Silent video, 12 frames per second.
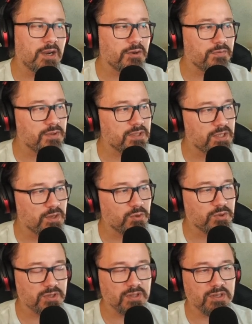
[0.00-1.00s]
of this
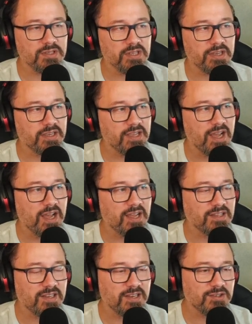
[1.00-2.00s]
notion that it's like,
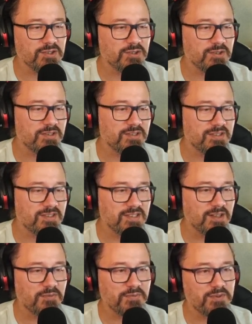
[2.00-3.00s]
yeah, tanks should
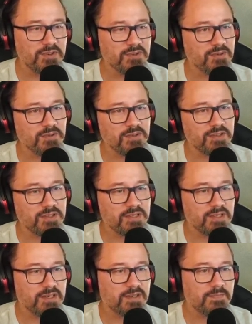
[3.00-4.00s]
self-heal. It's
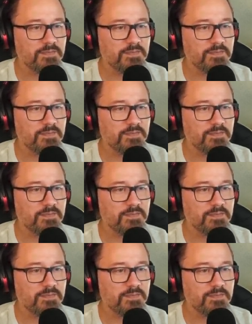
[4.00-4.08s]
like,